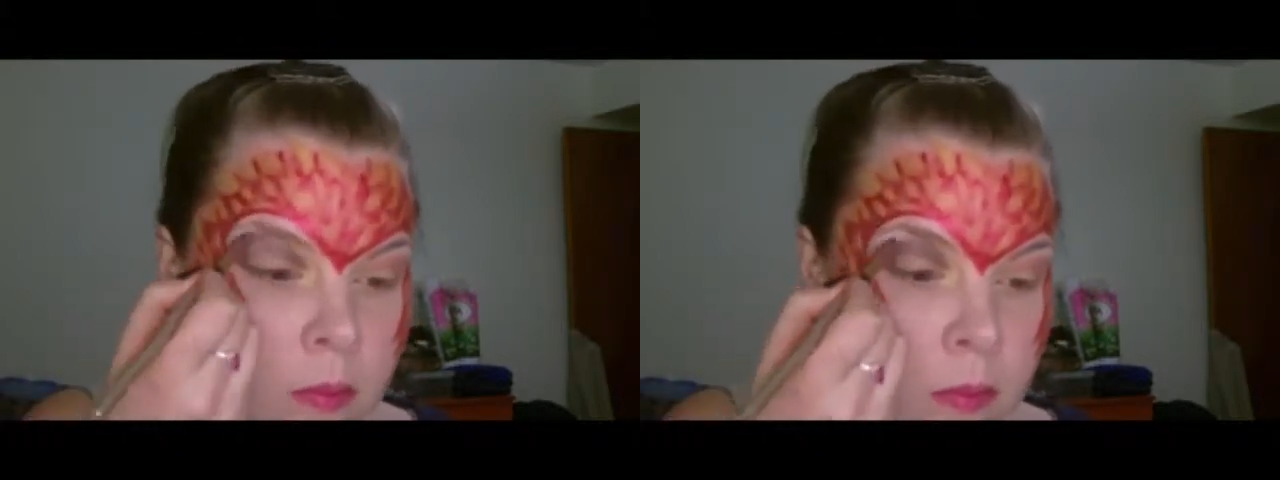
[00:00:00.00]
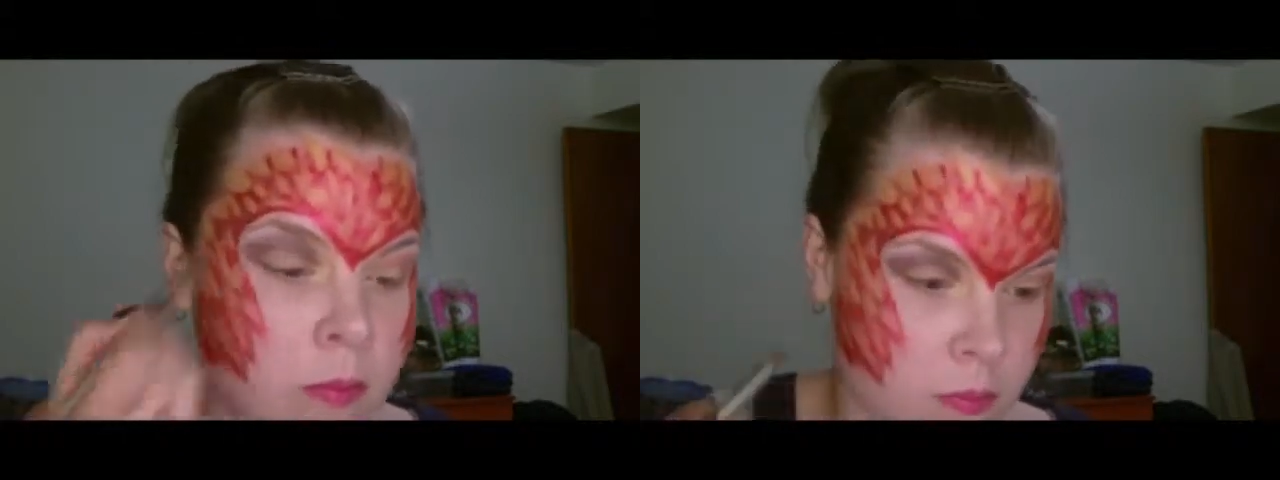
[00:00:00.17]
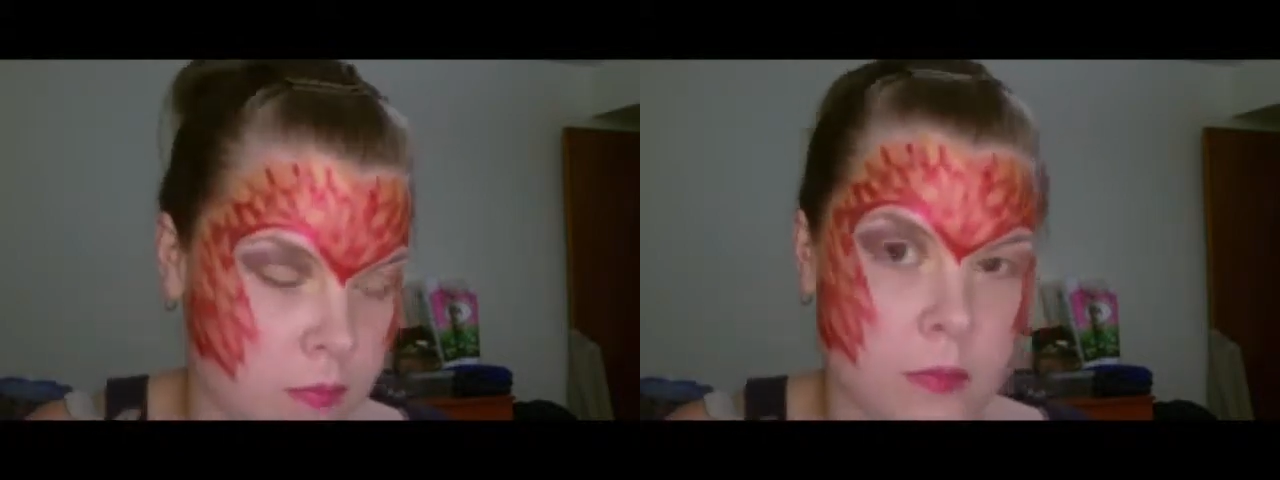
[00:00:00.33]

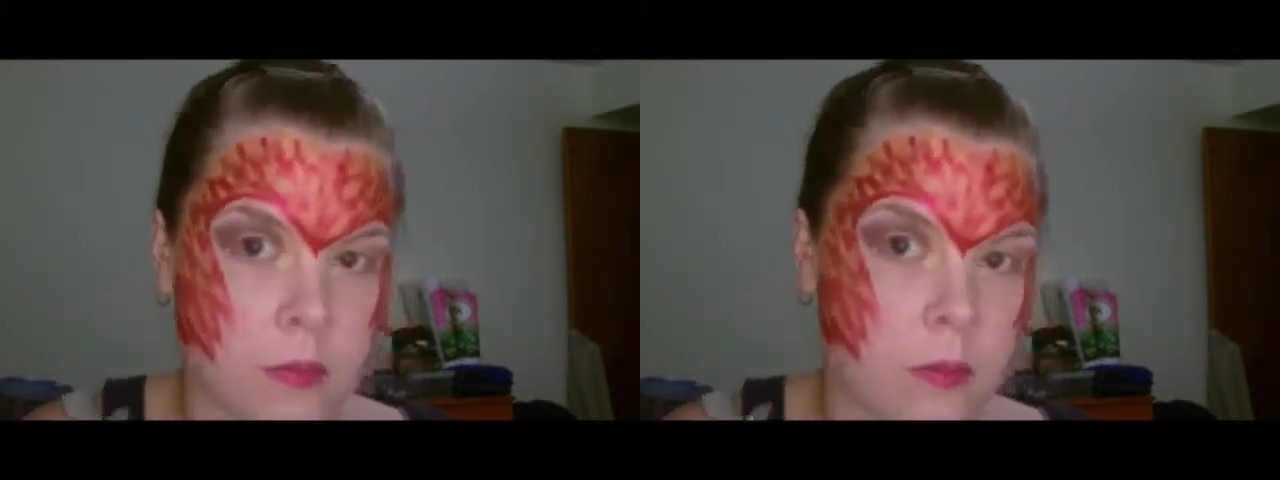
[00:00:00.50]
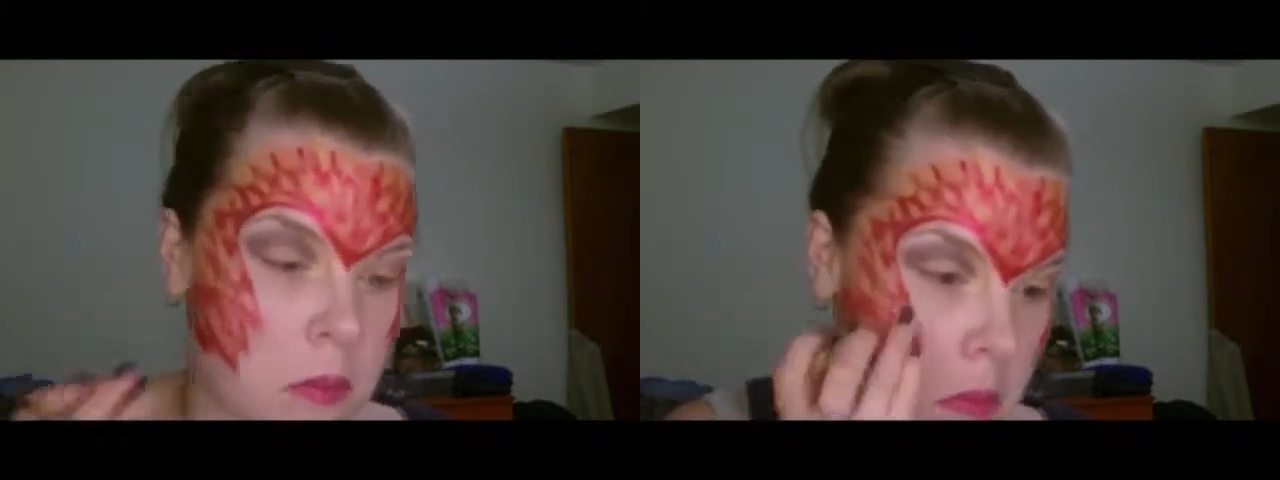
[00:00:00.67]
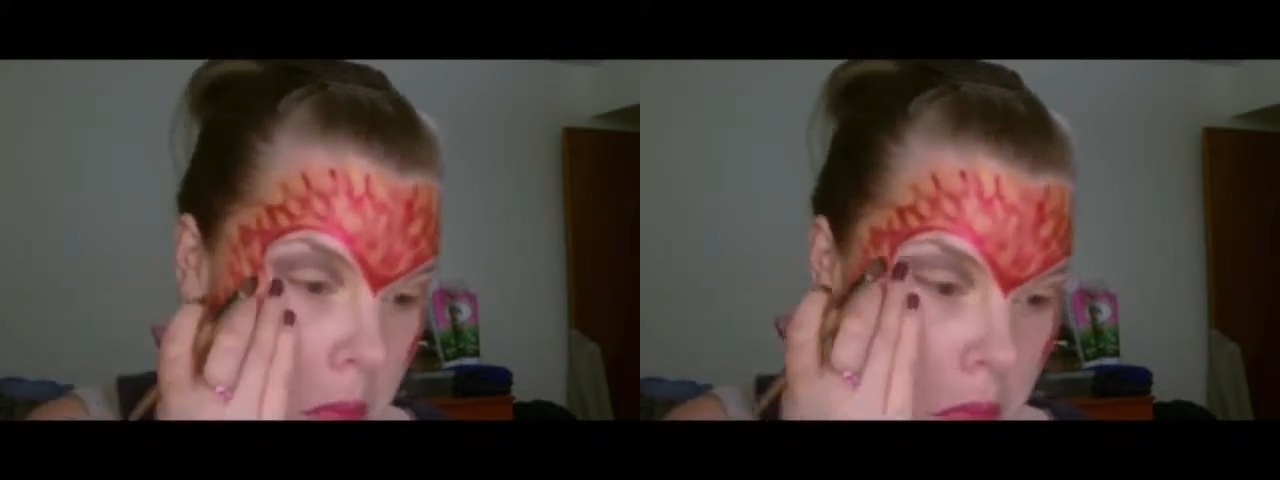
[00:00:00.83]
because you want
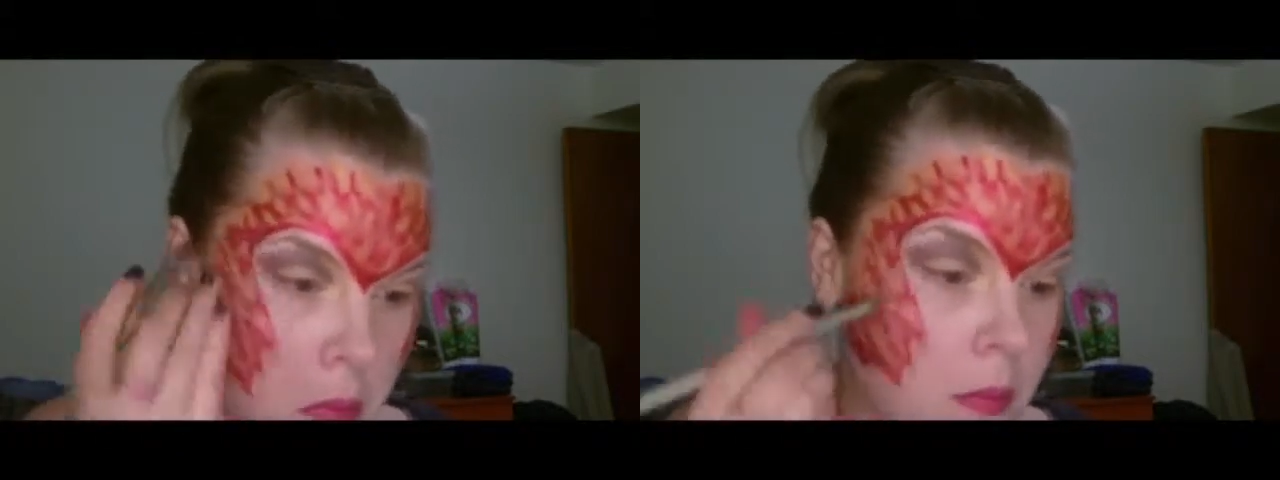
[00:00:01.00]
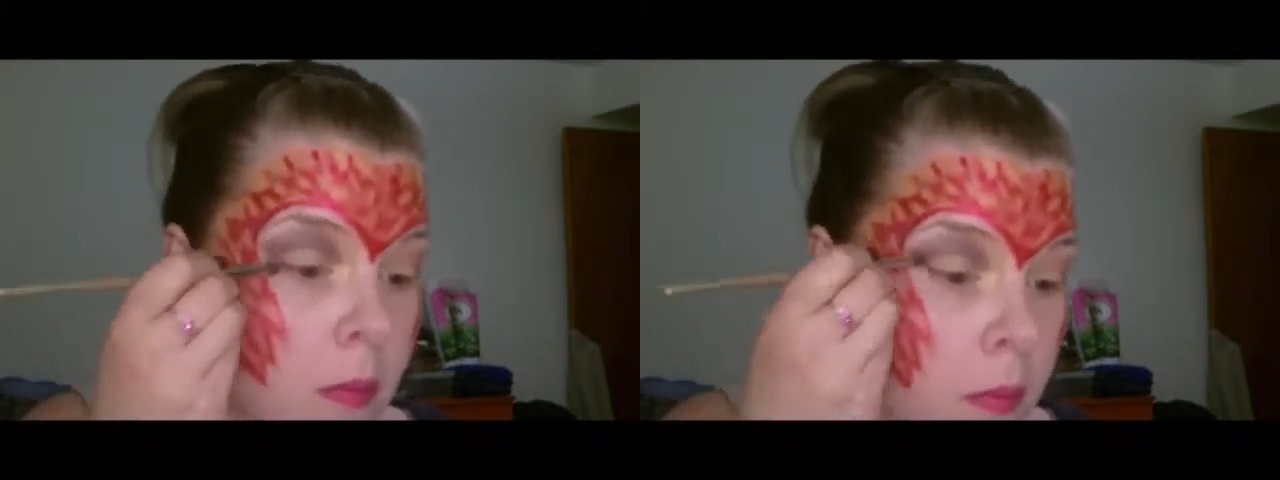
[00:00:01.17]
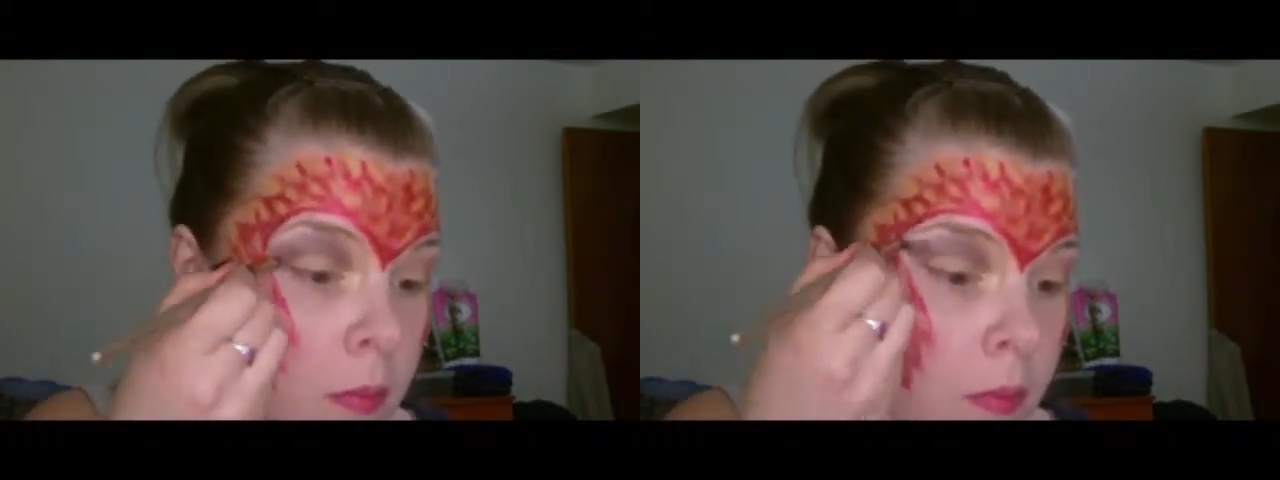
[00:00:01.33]
it to be
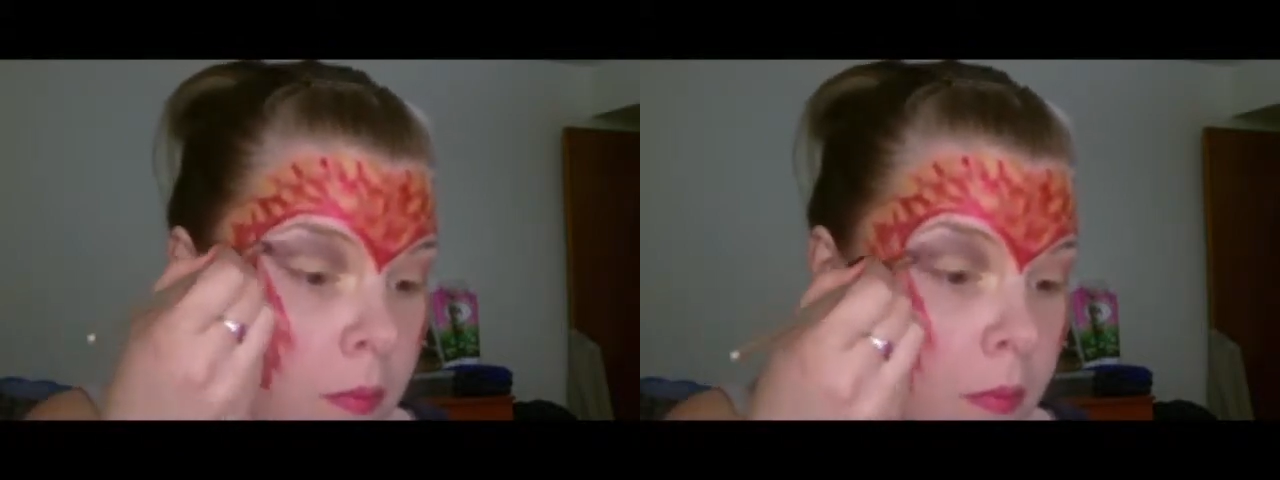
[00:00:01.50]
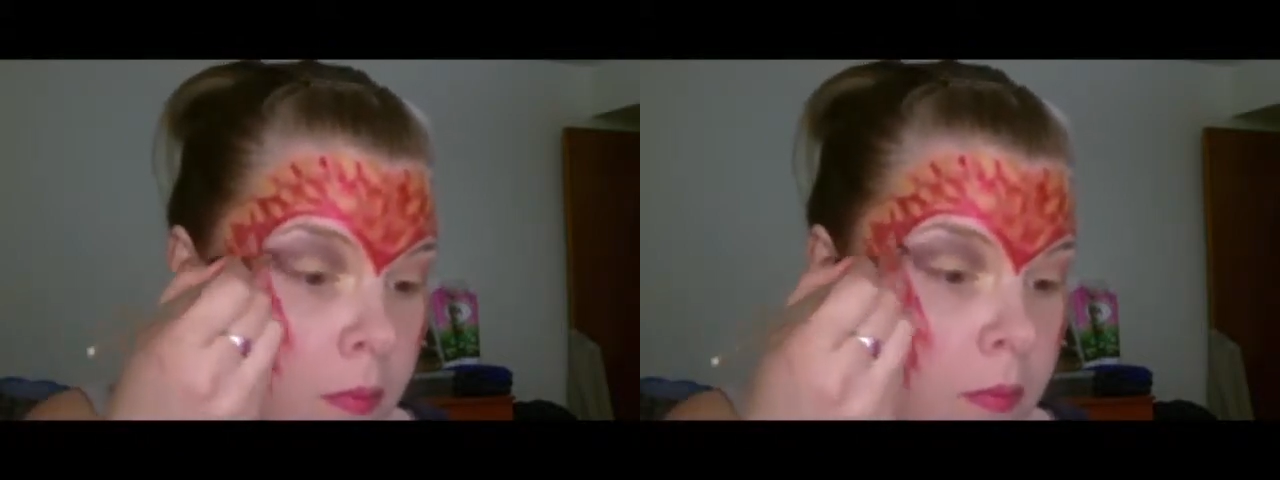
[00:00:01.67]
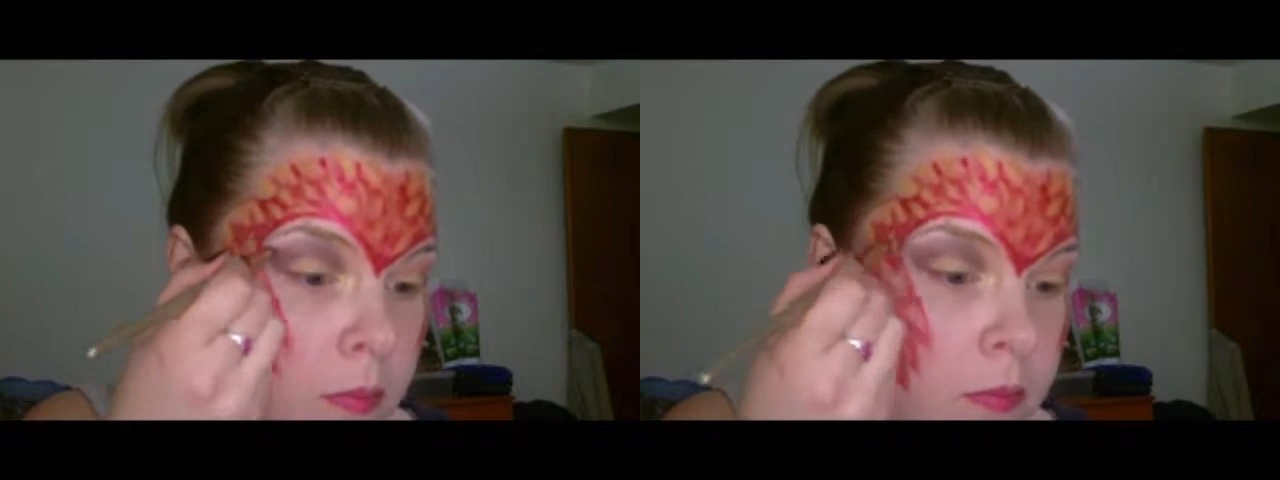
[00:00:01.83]
quite
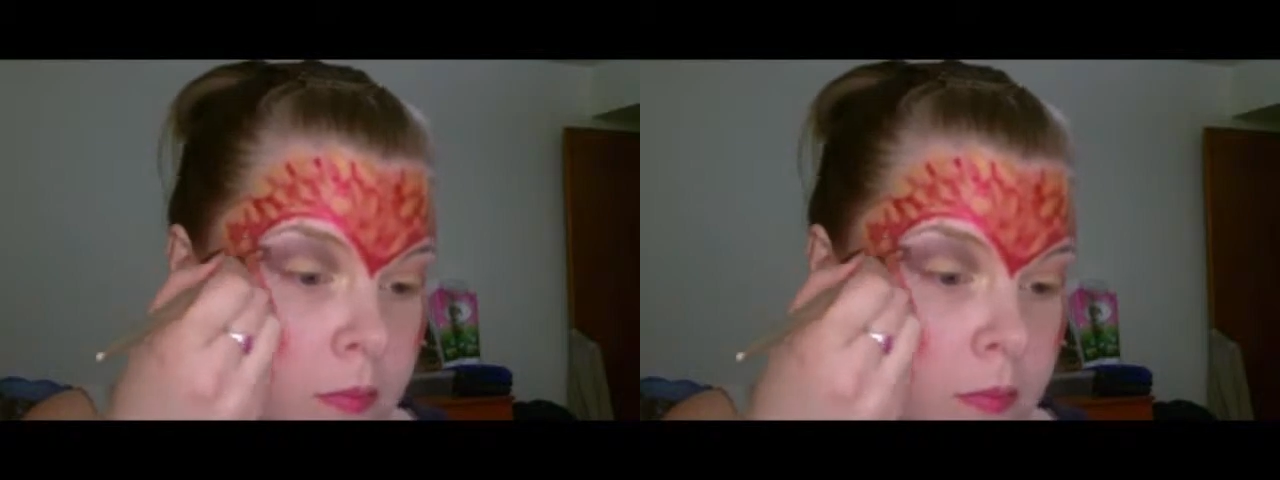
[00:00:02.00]
dramatic.